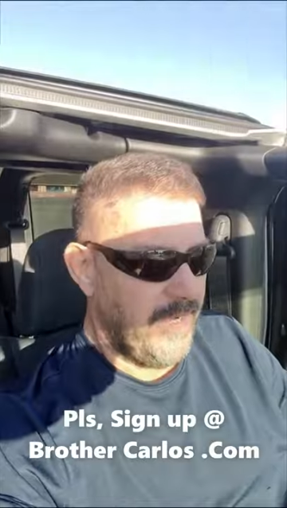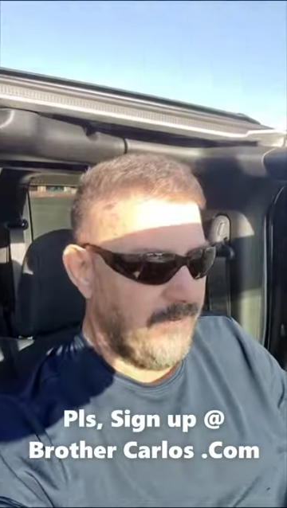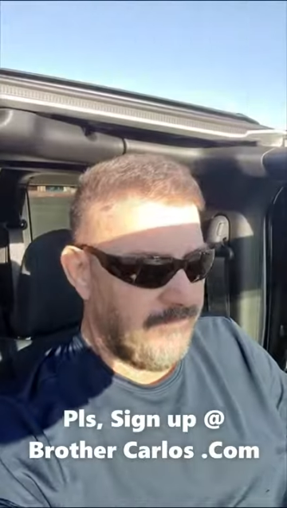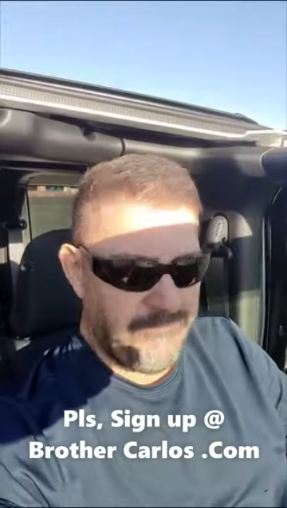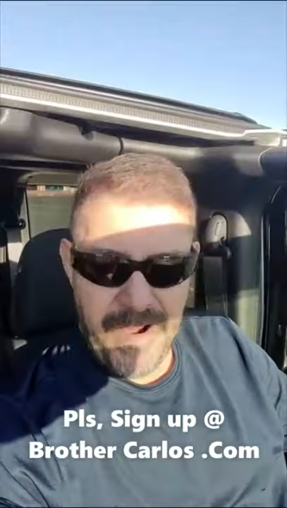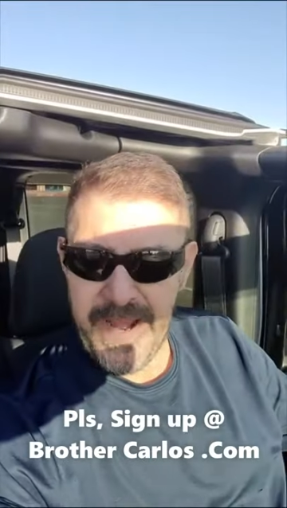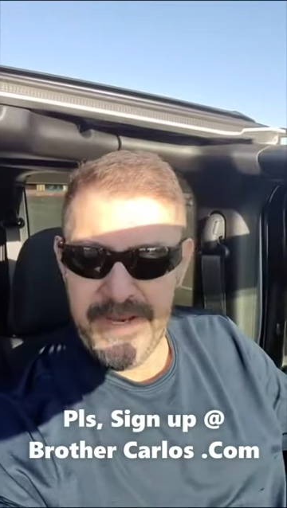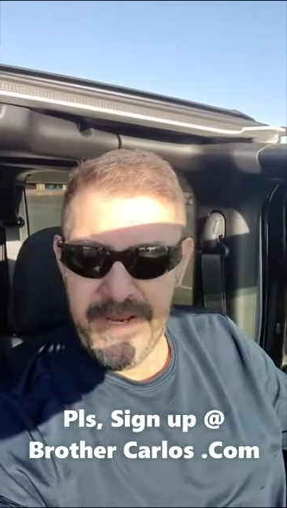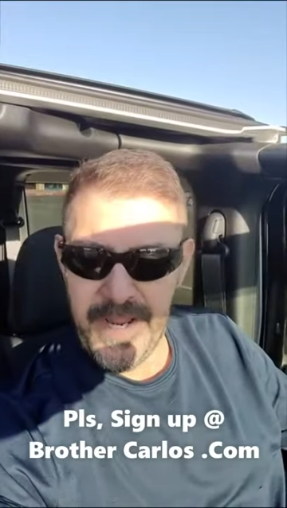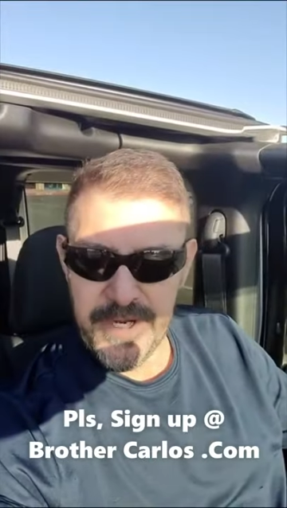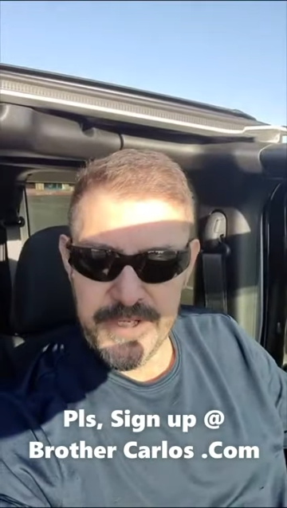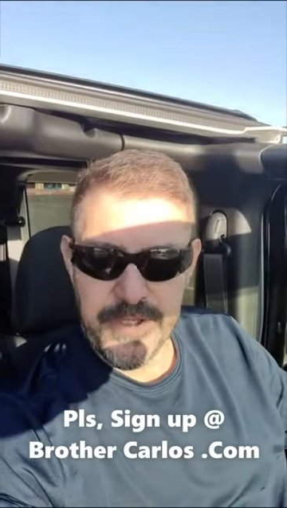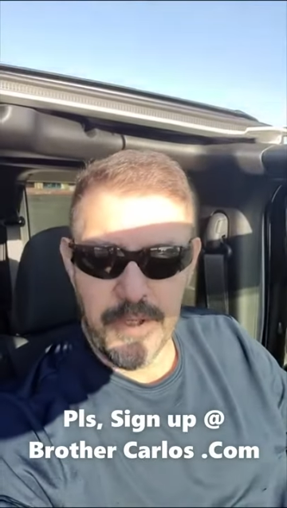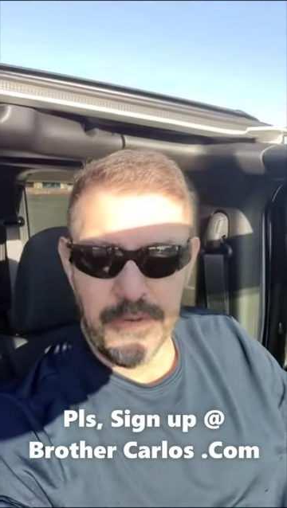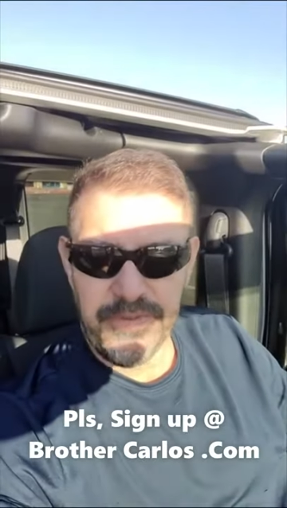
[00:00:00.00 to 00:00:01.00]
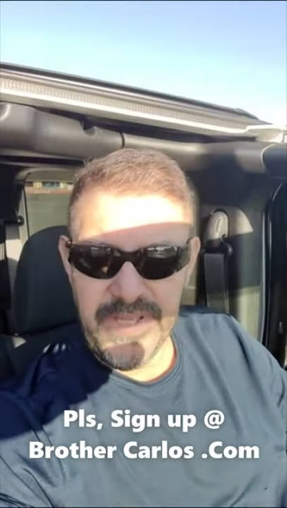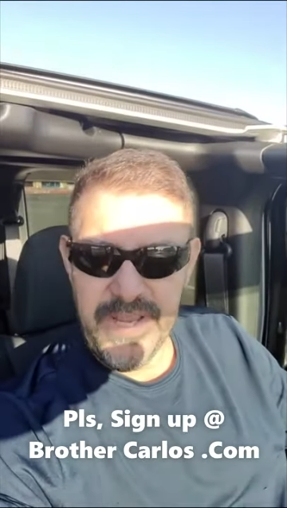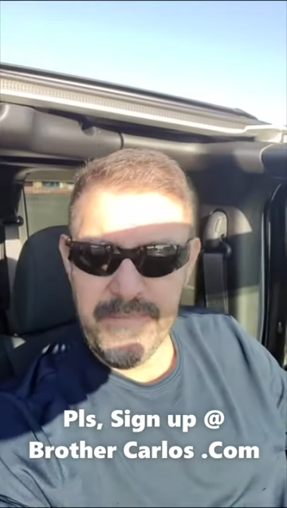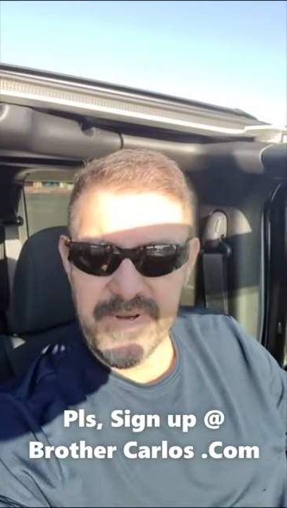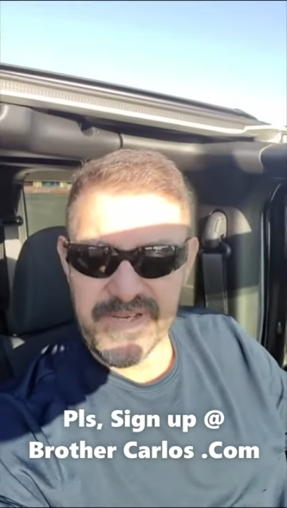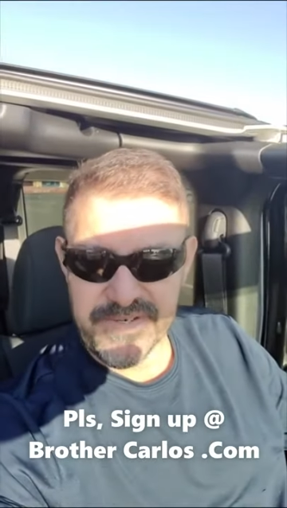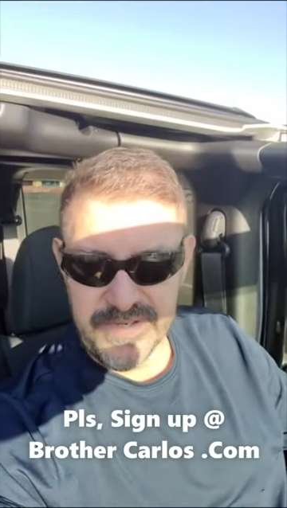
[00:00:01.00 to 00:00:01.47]
financial
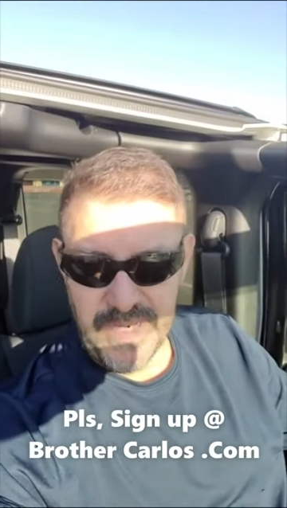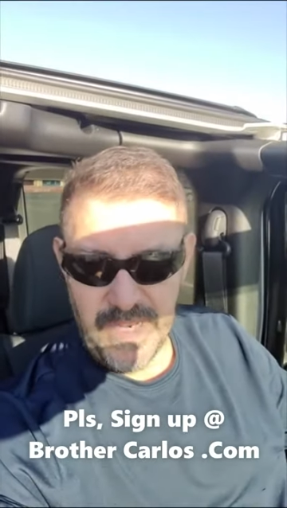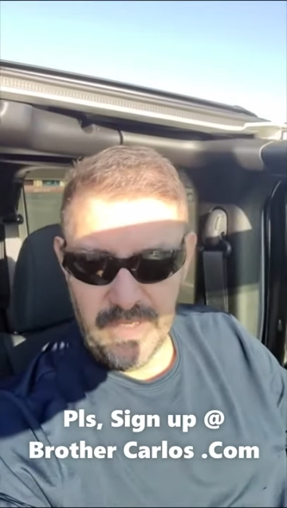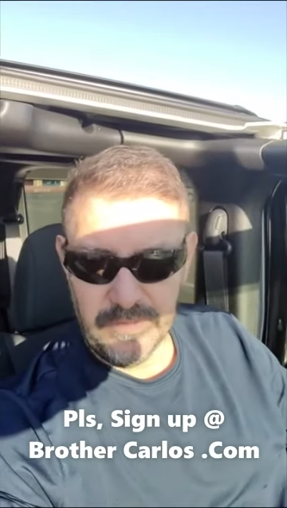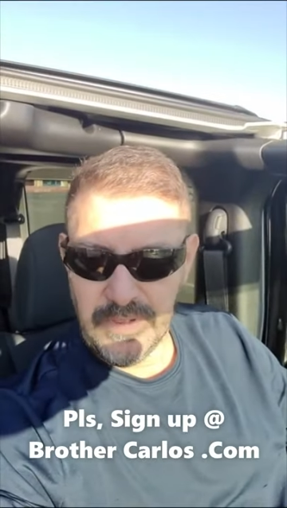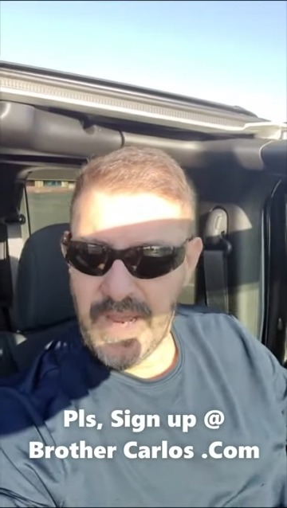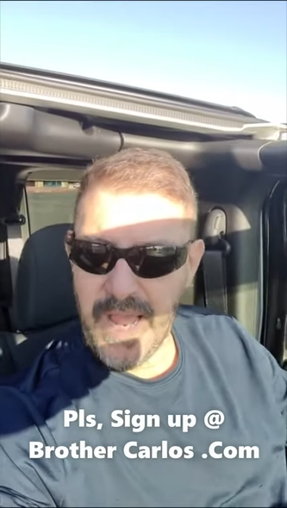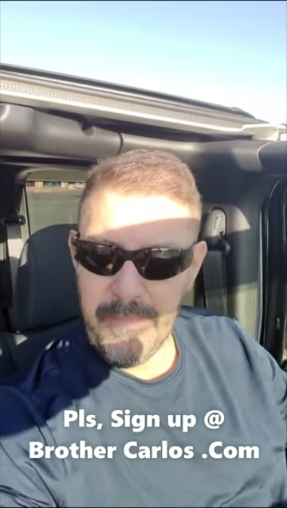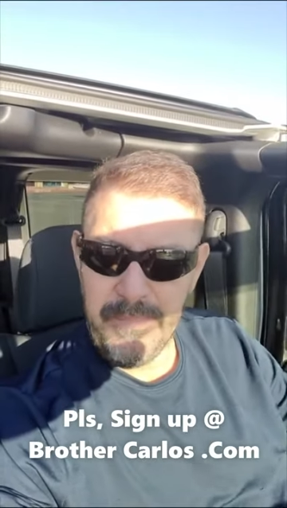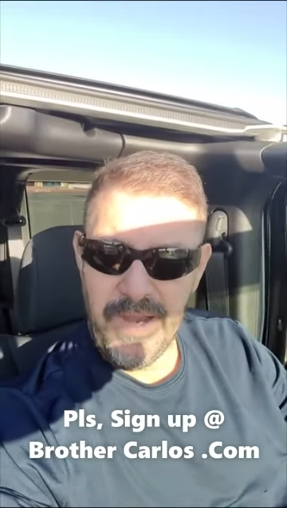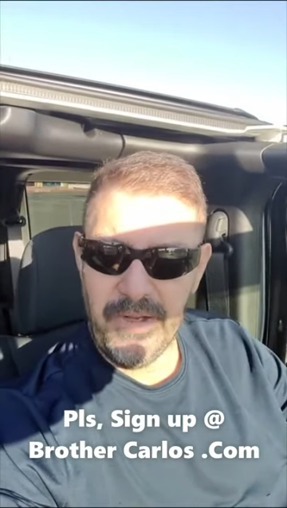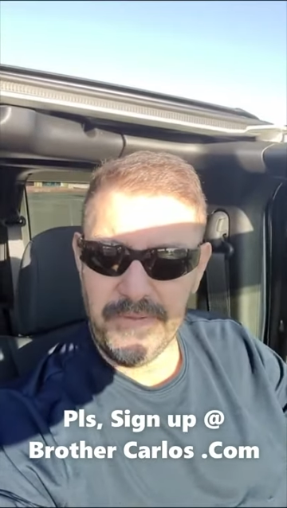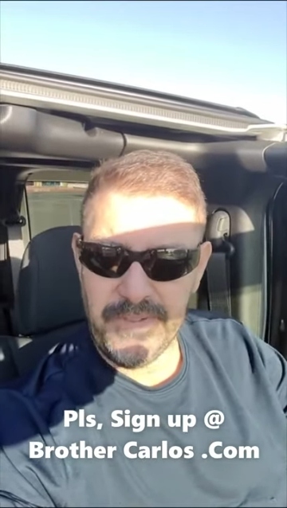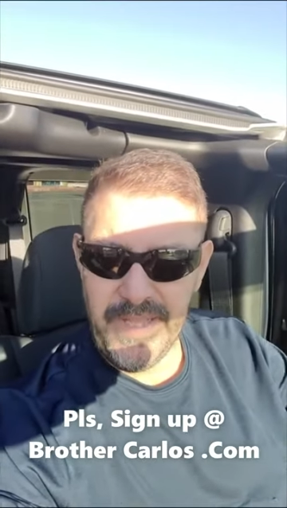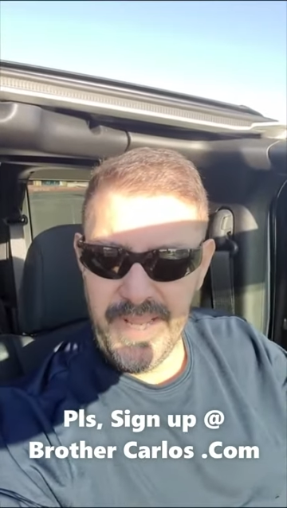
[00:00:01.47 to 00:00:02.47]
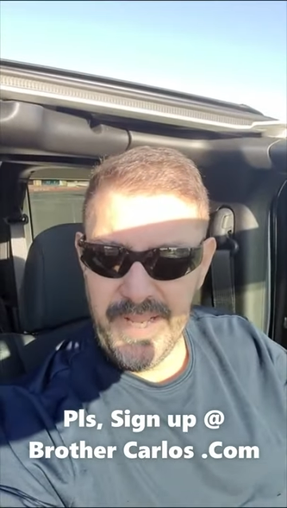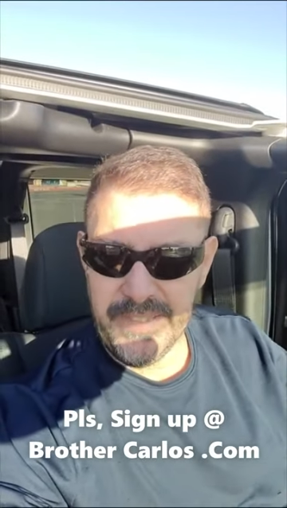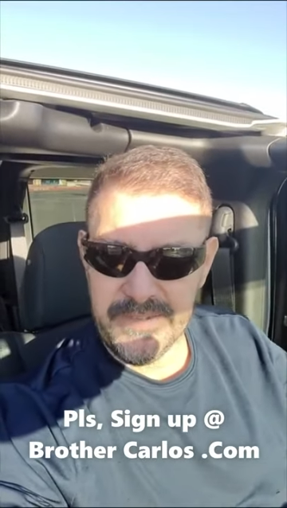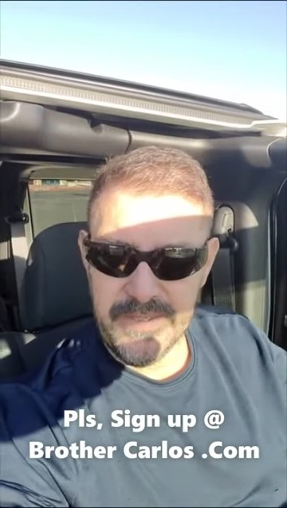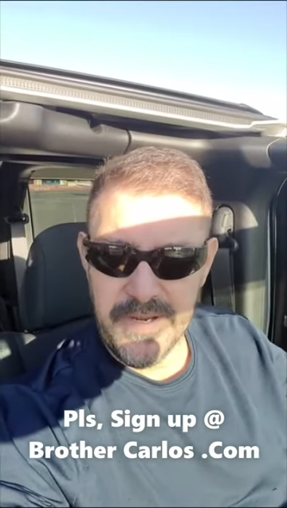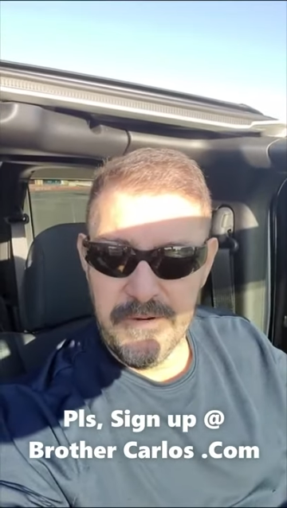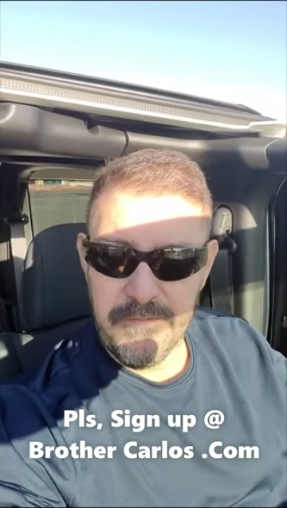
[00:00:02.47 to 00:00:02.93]
demons out. How about that?